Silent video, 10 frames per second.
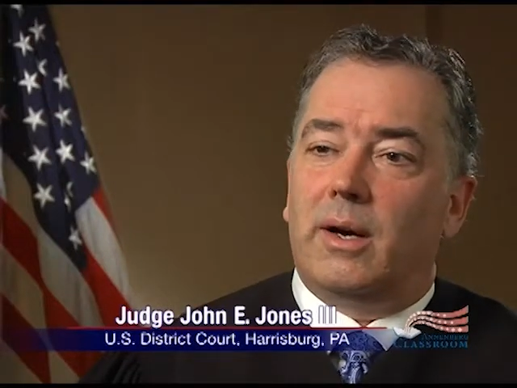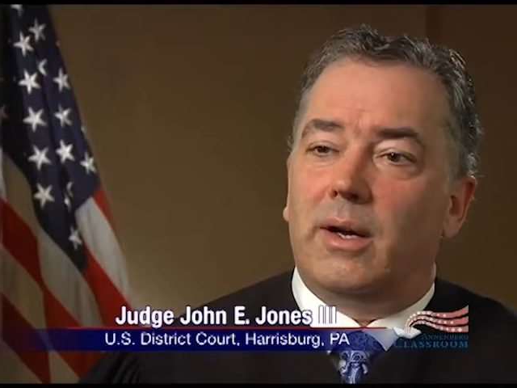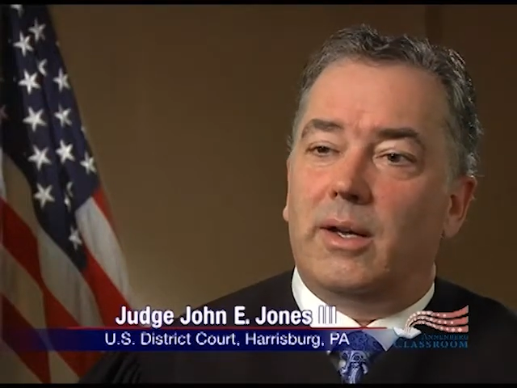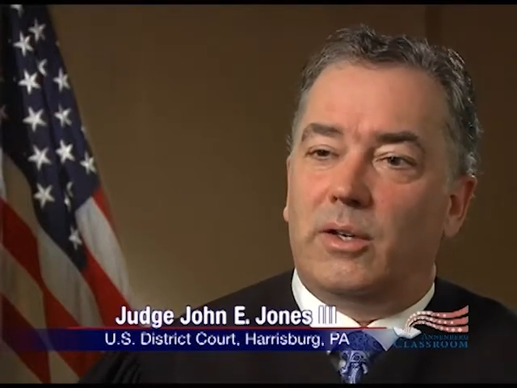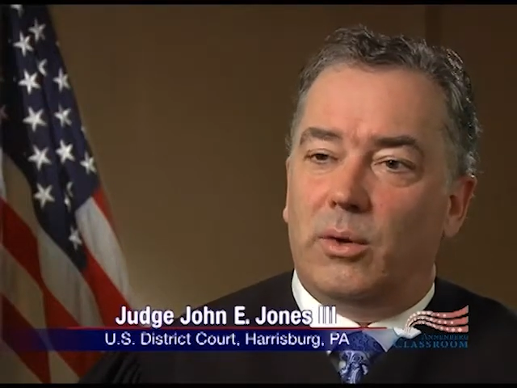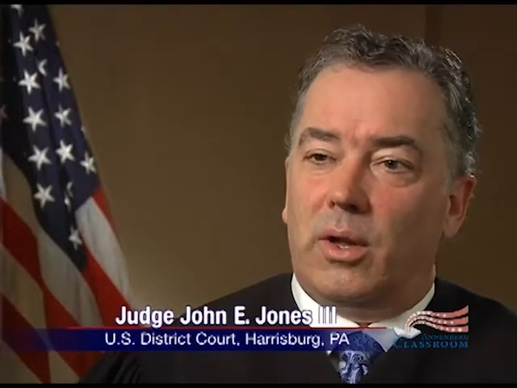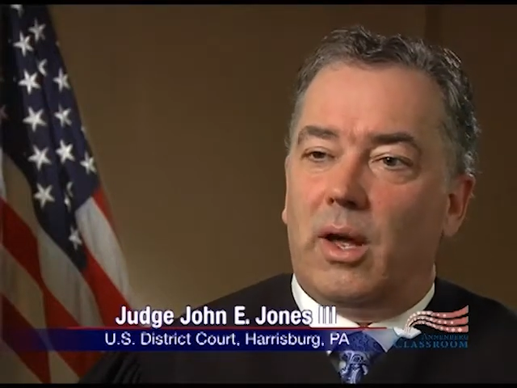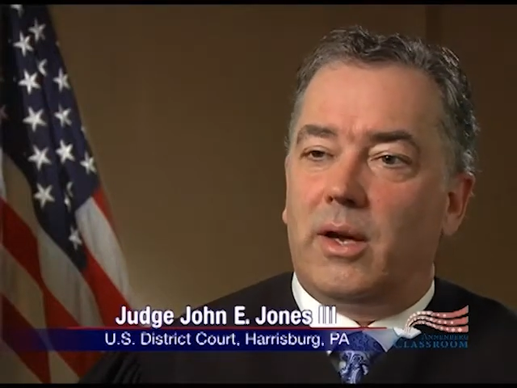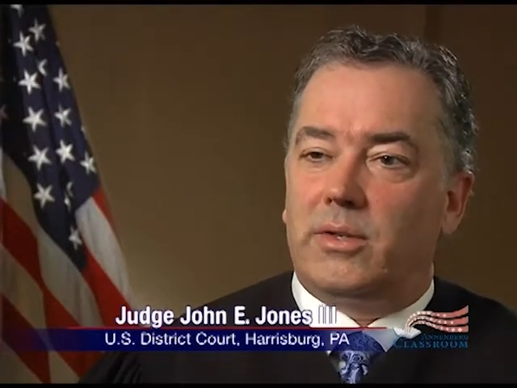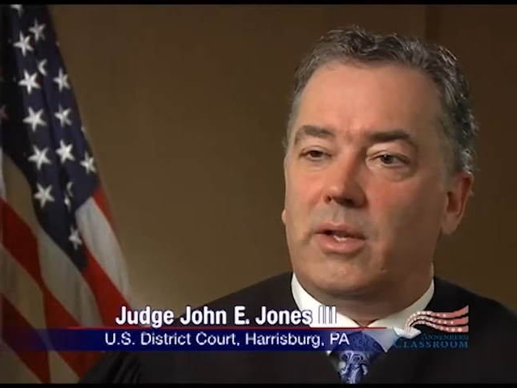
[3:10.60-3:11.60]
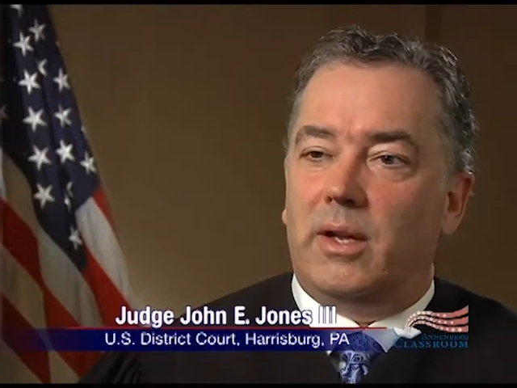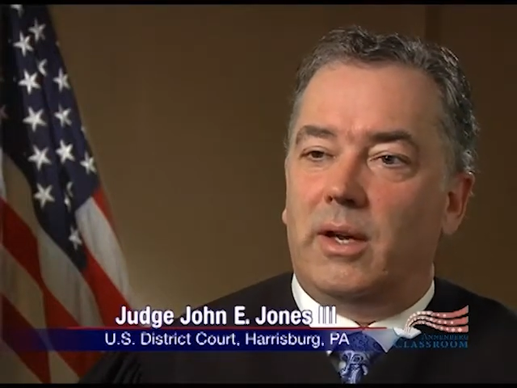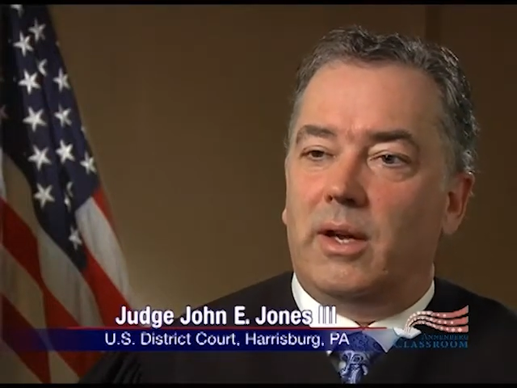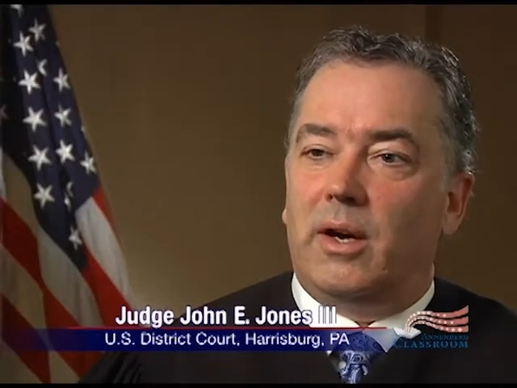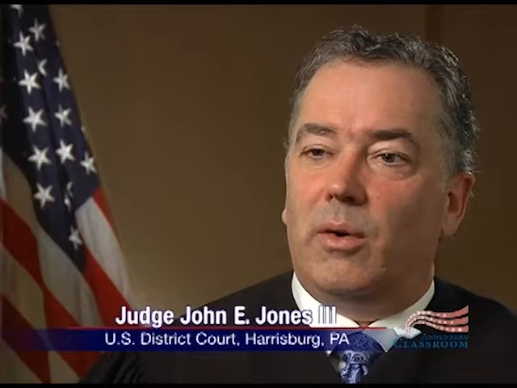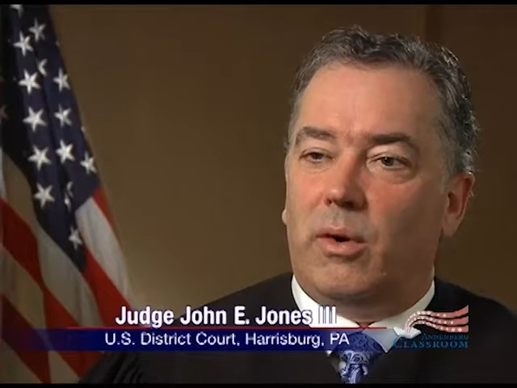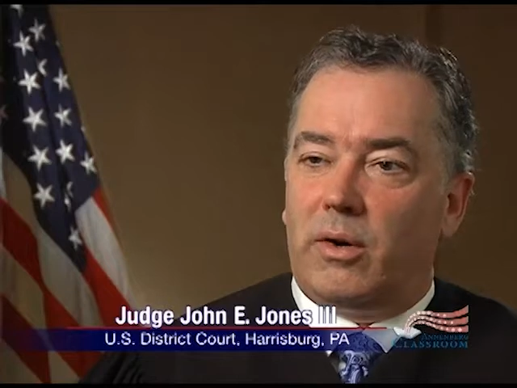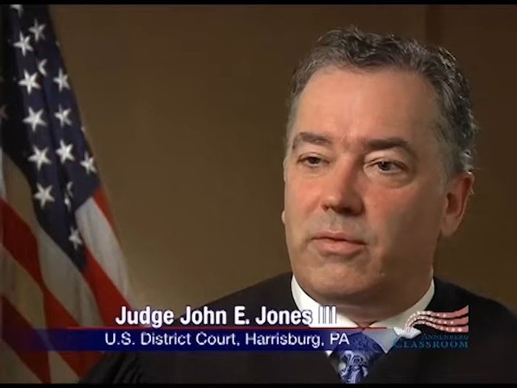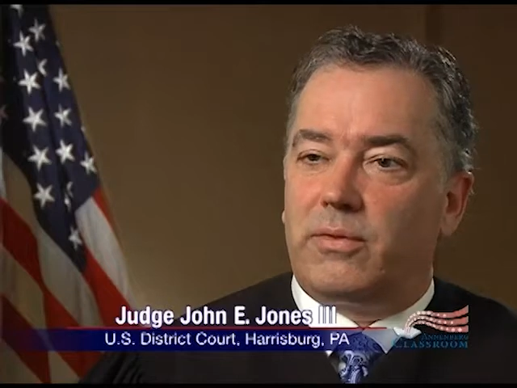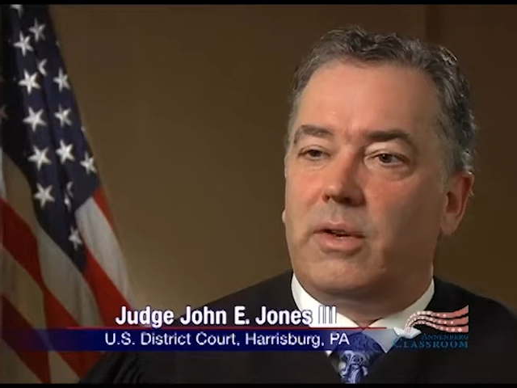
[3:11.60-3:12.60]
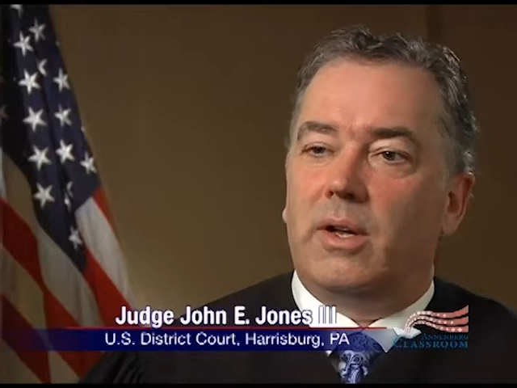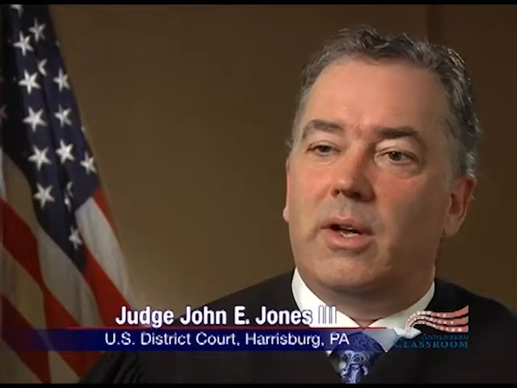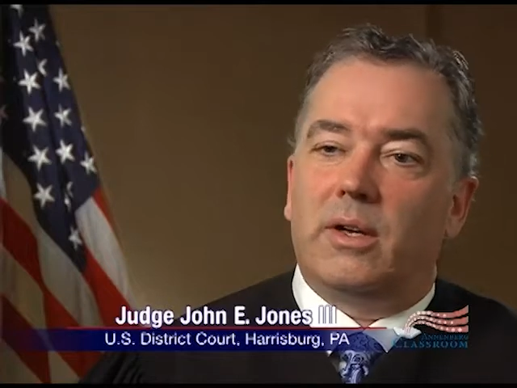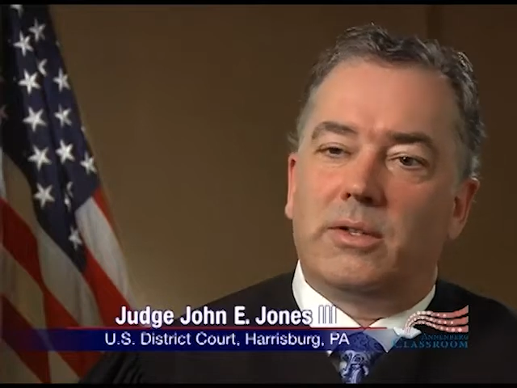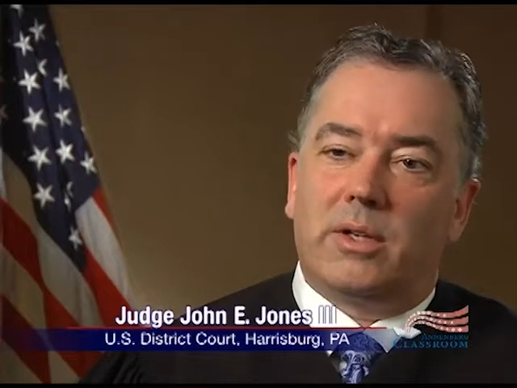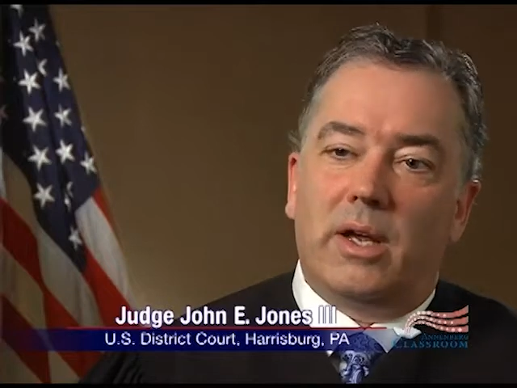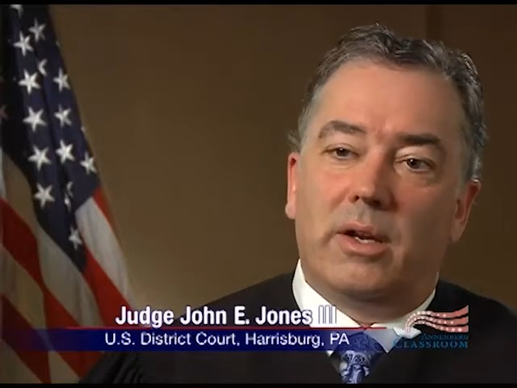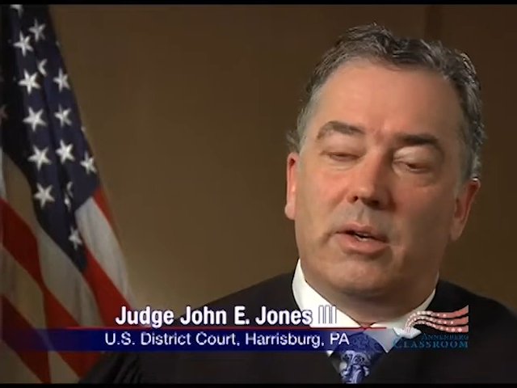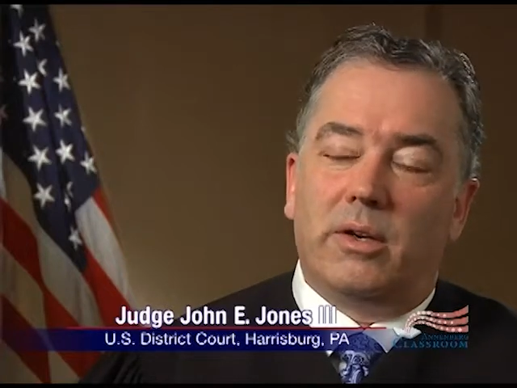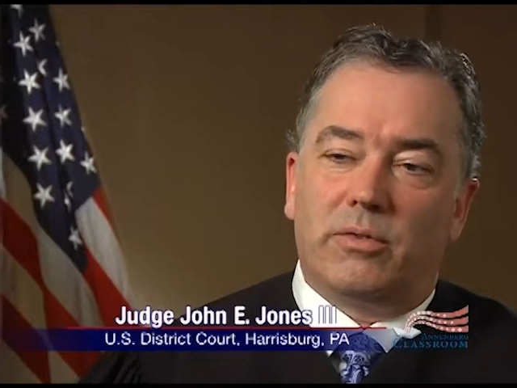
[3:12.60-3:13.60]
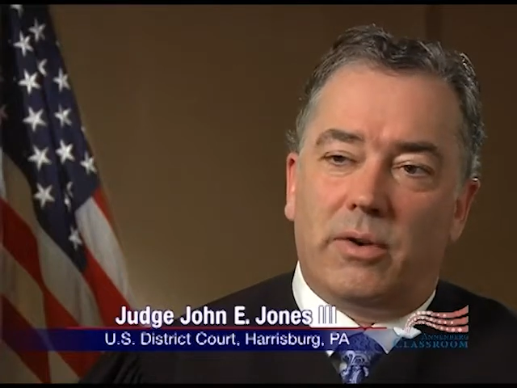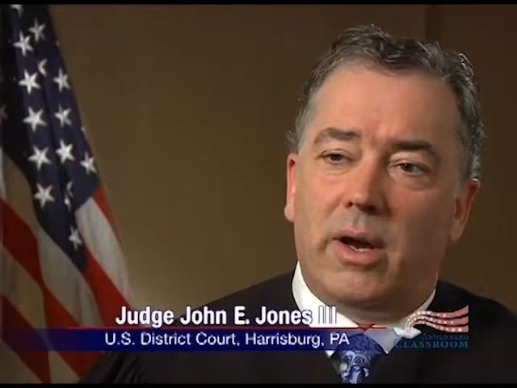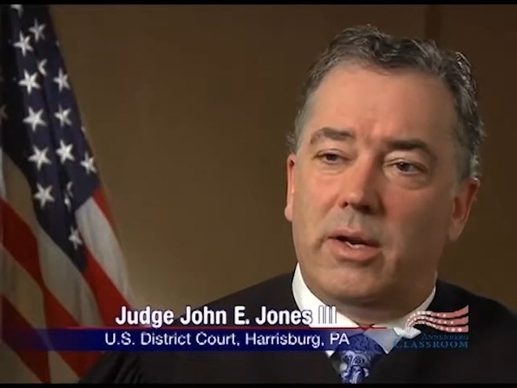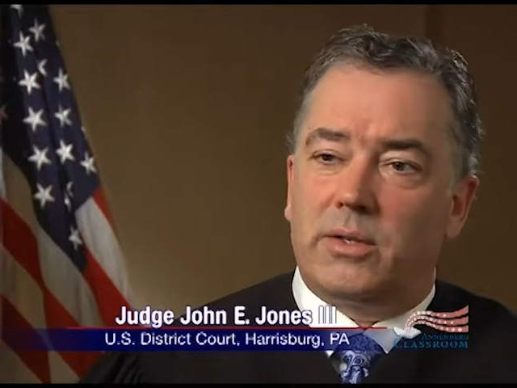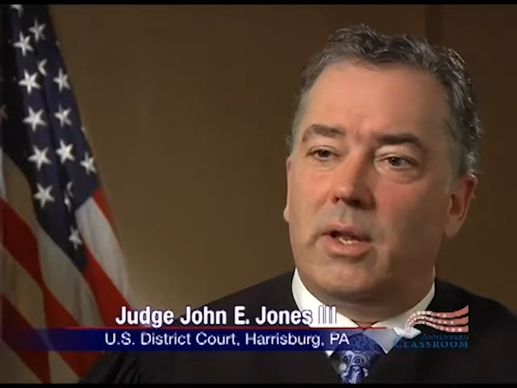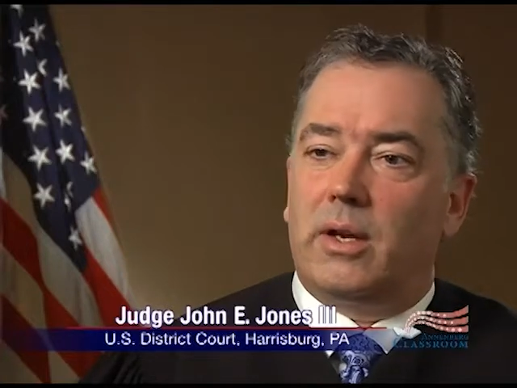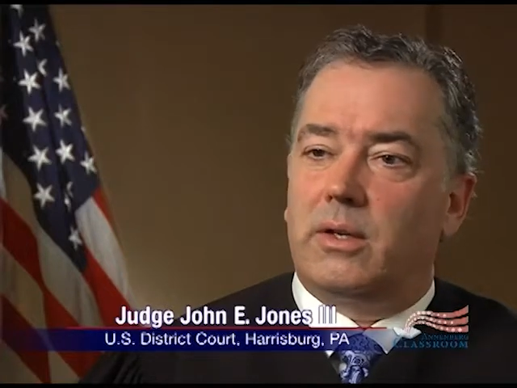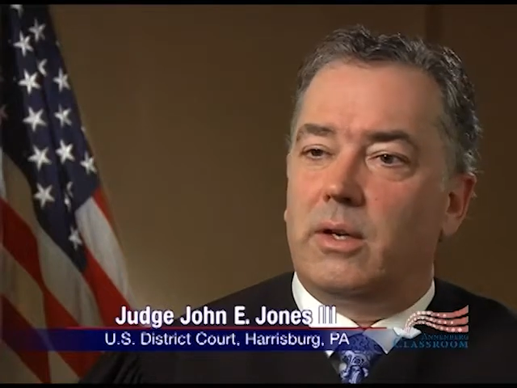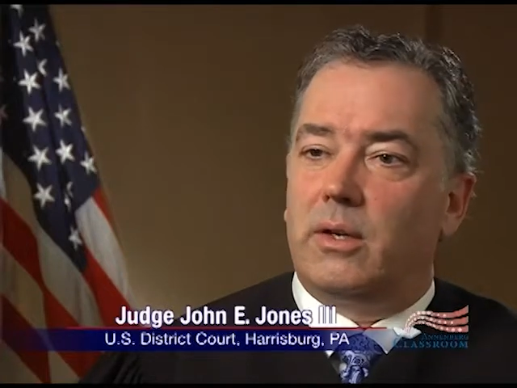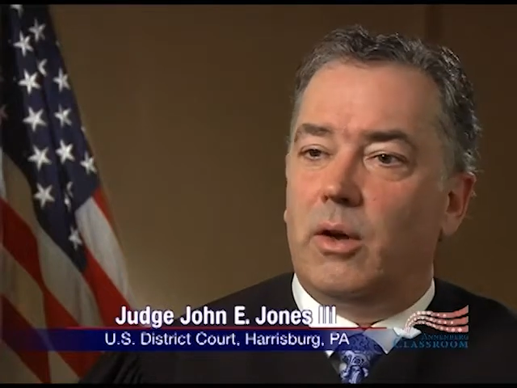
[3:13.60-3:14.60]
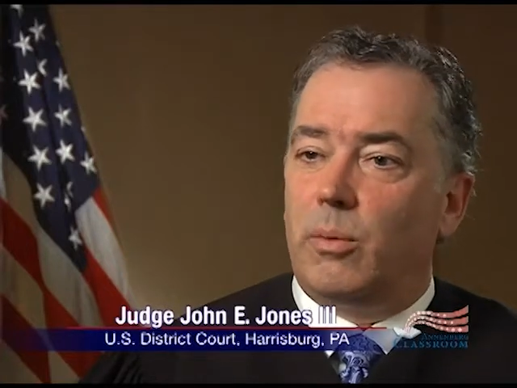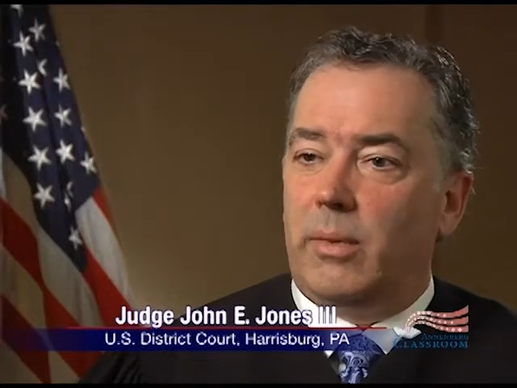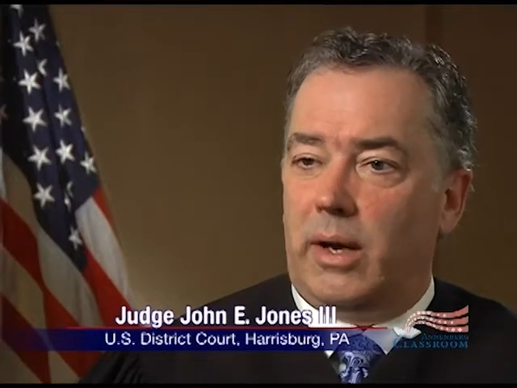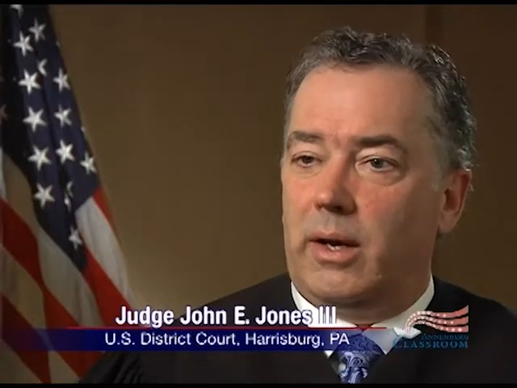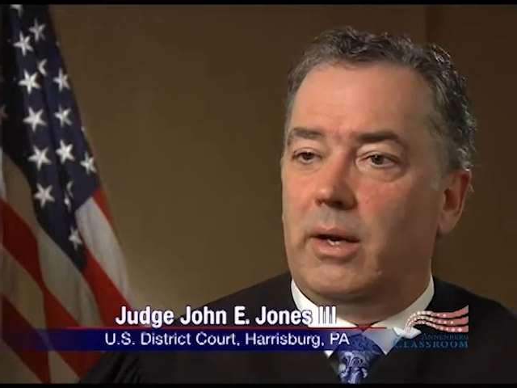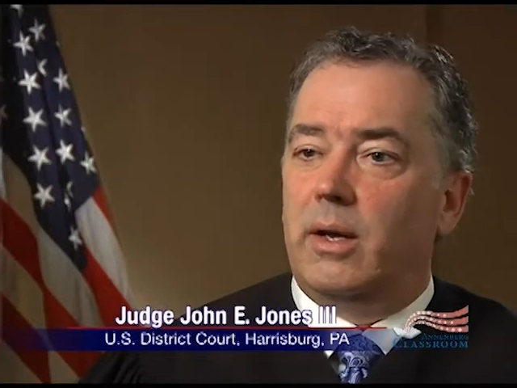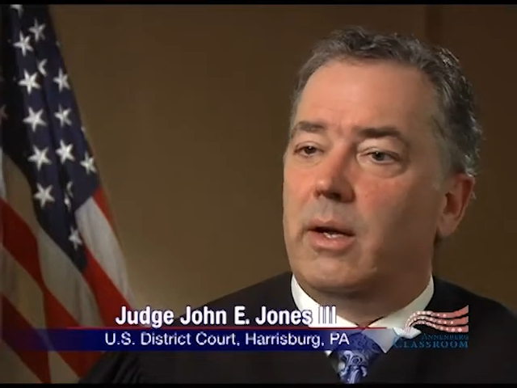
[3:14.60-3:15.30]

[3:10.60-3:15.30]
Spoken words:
It utilized the oft-stated phrase that no man,